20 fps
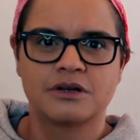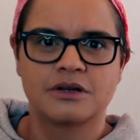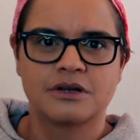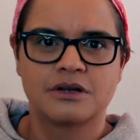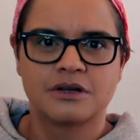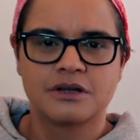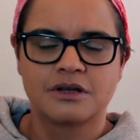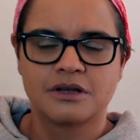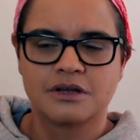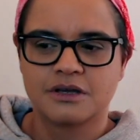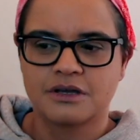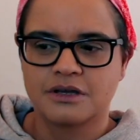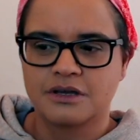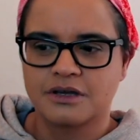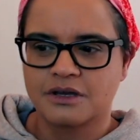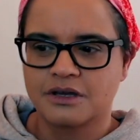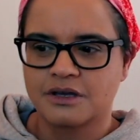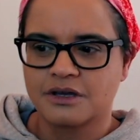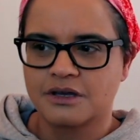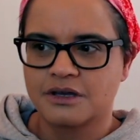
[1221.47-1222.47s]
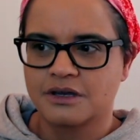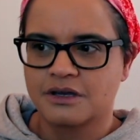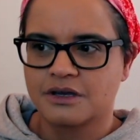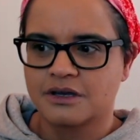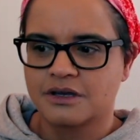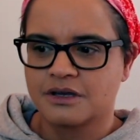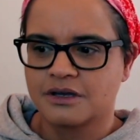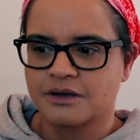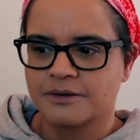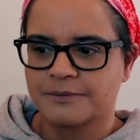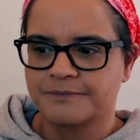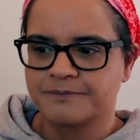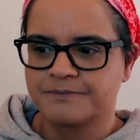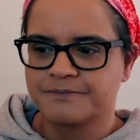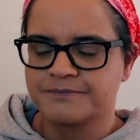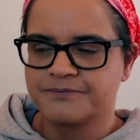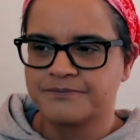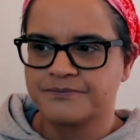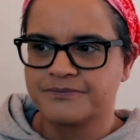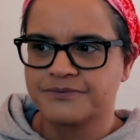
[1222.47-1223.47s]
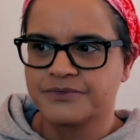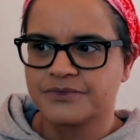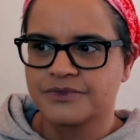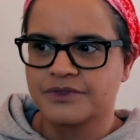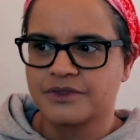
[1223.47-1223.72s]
(no one is talking)